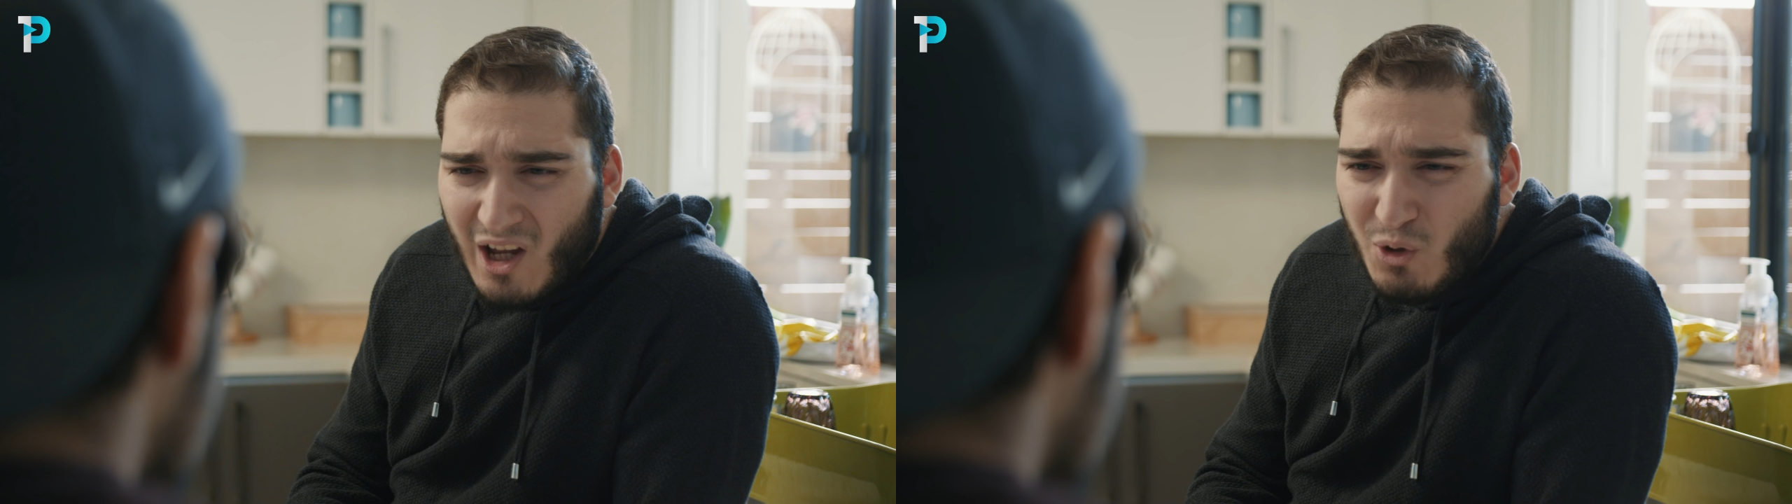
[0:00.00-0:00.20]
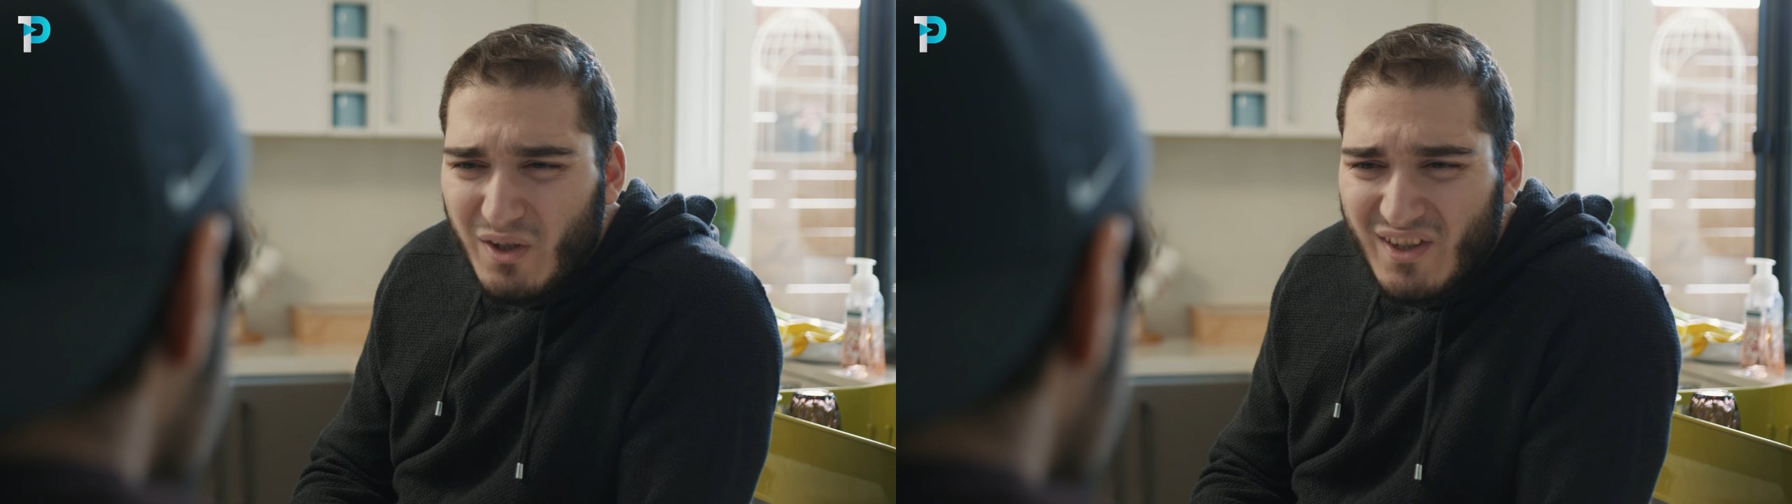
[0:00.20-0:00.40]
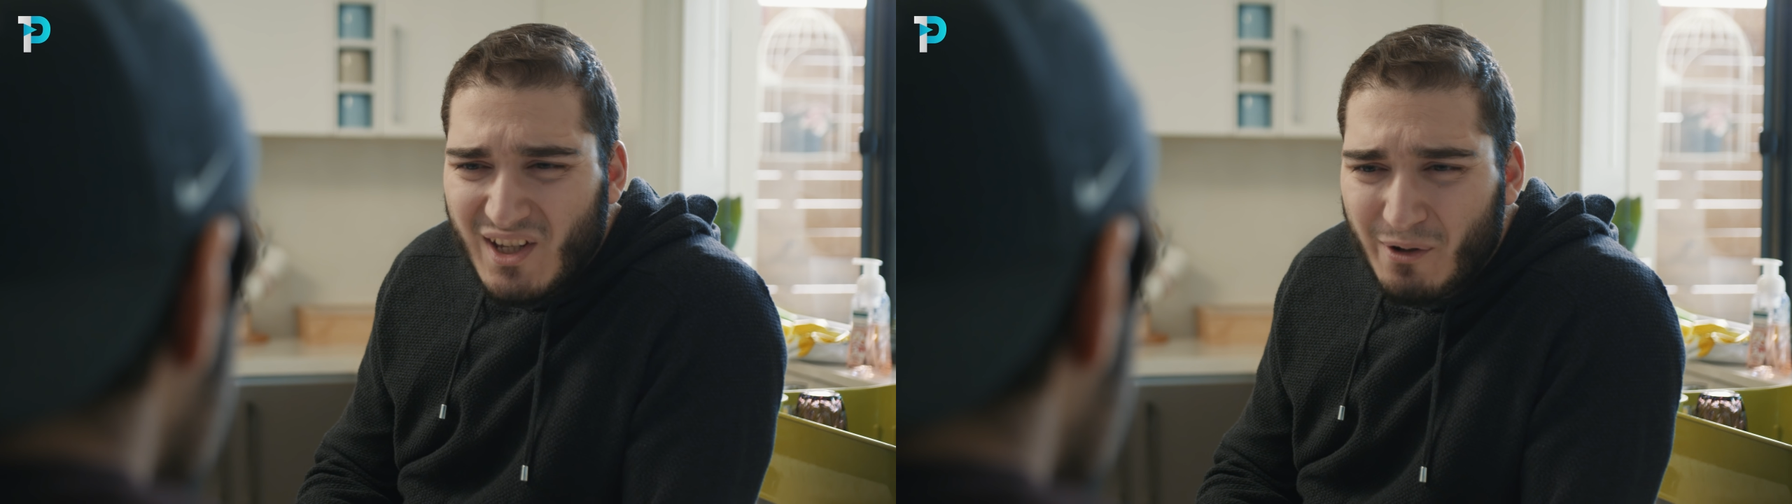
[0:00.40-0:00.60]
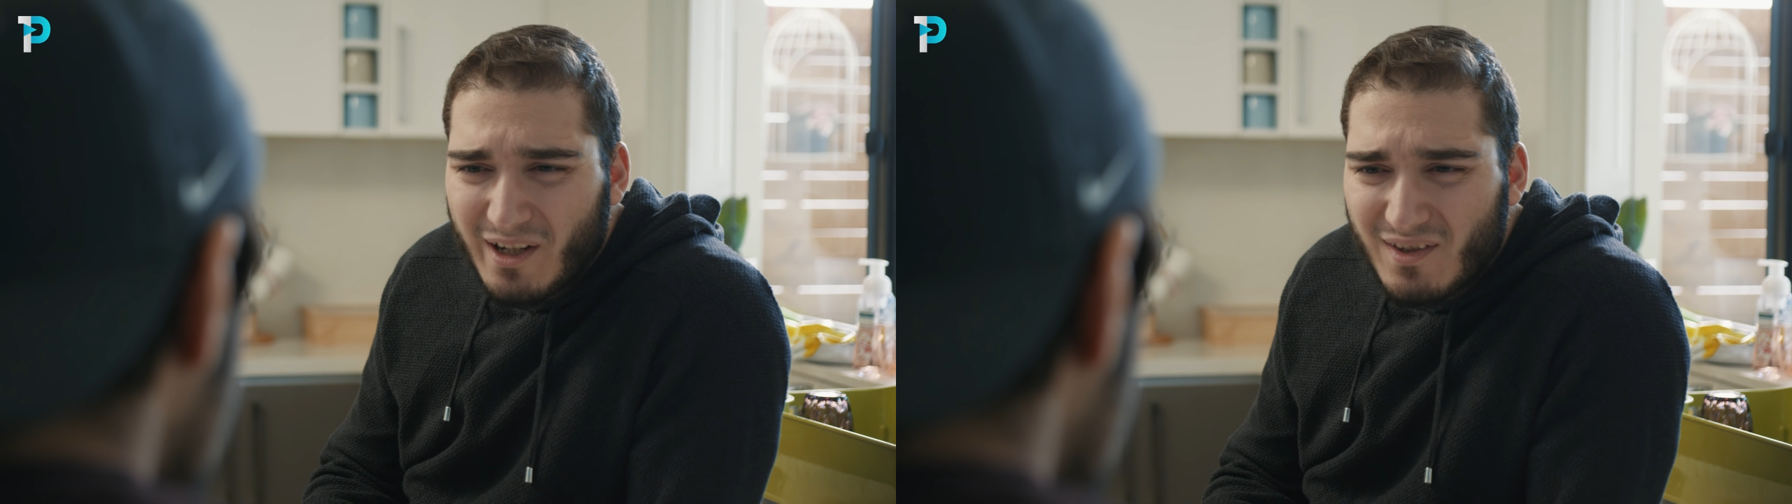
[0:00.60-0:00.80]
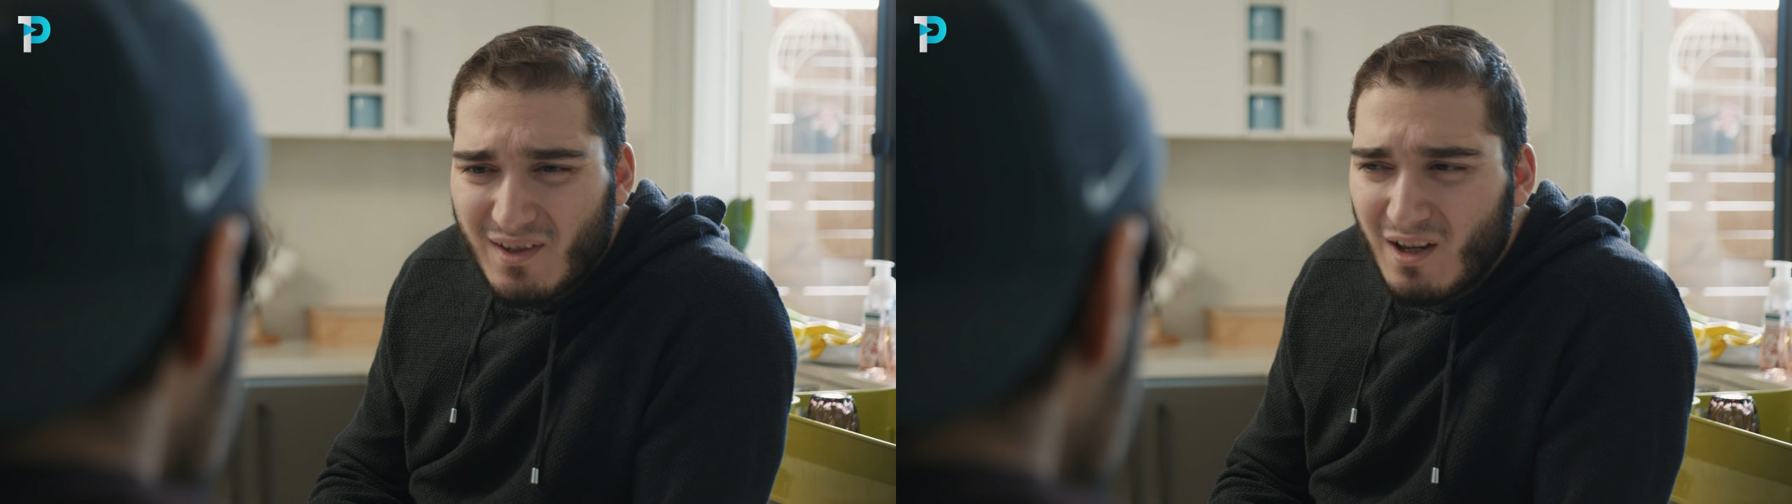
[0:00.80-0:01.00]
Are you
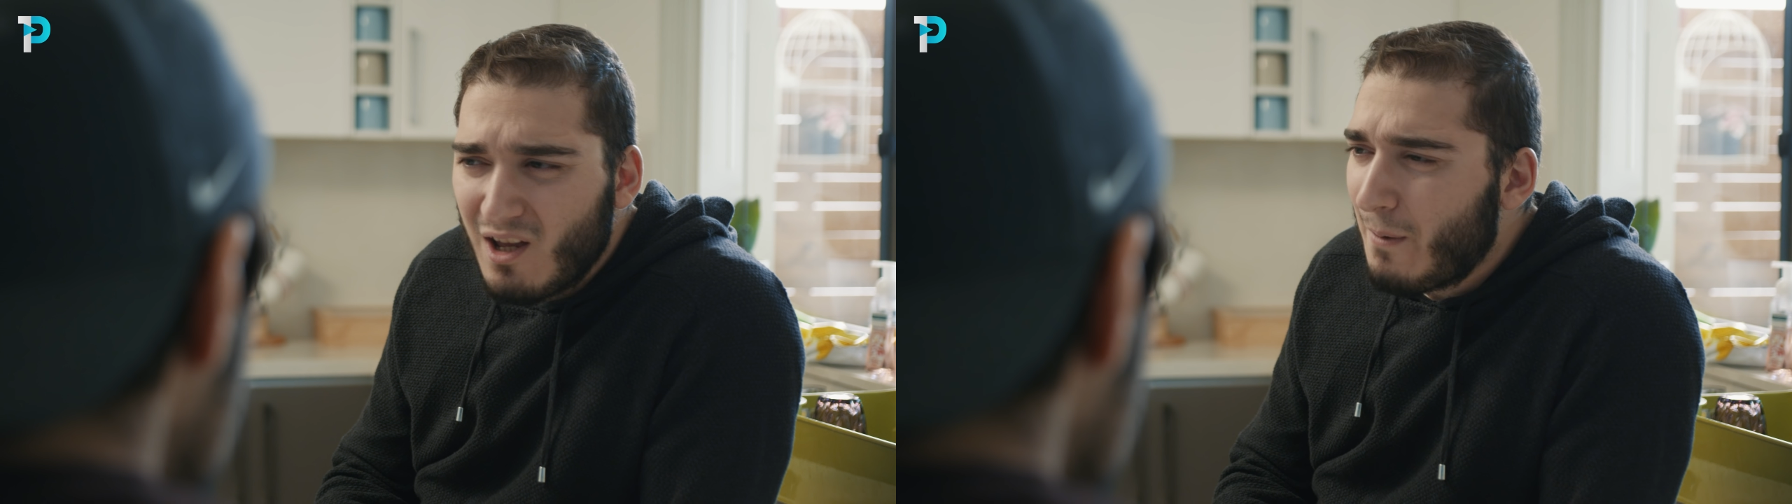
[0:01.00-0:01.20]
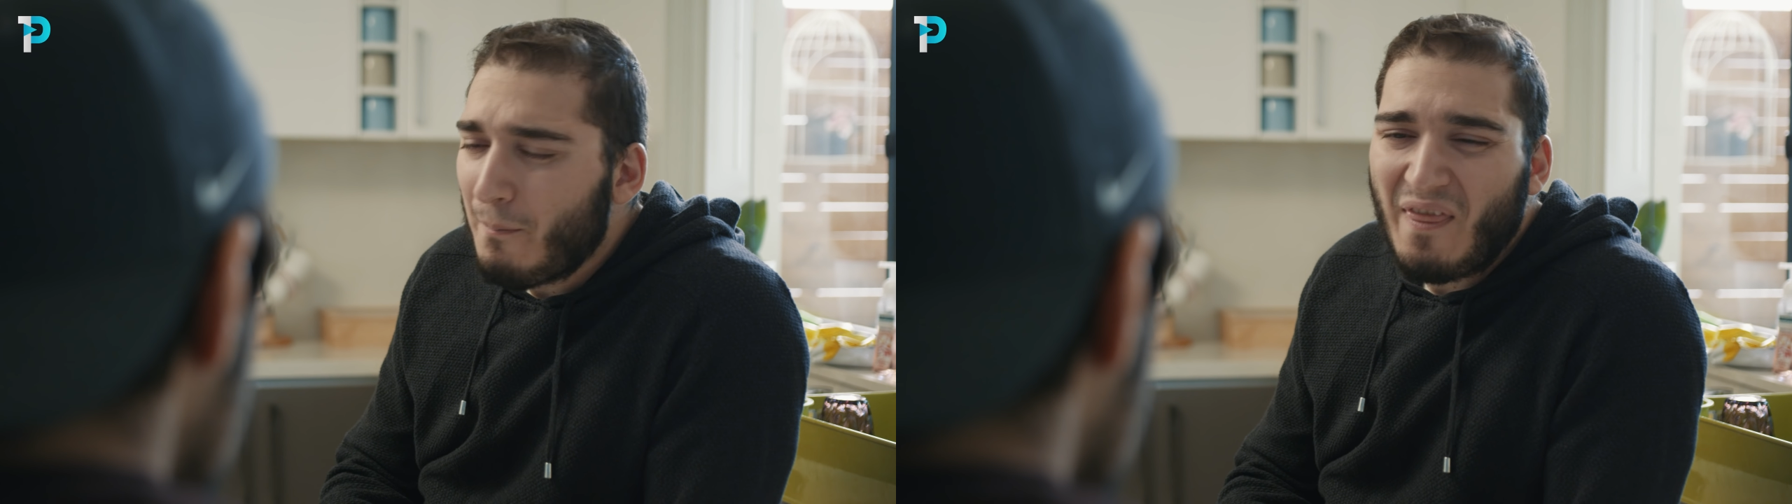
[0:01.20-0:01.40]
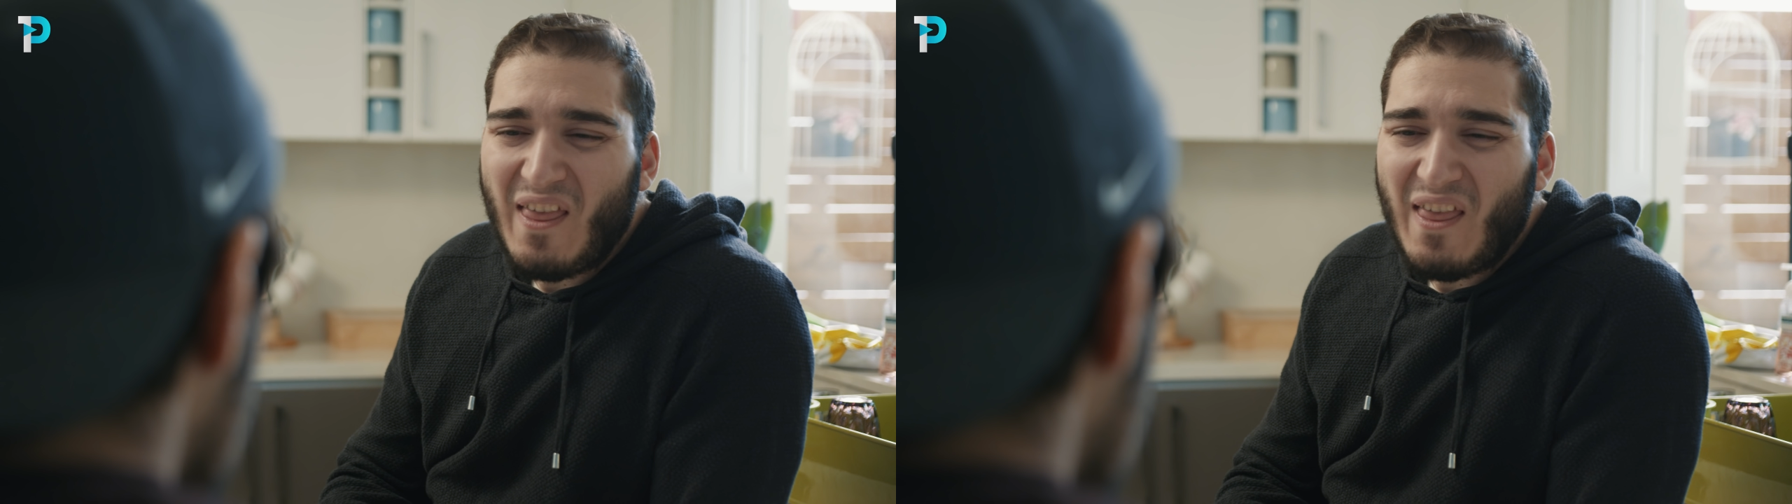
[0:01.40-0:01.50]
serious? Man,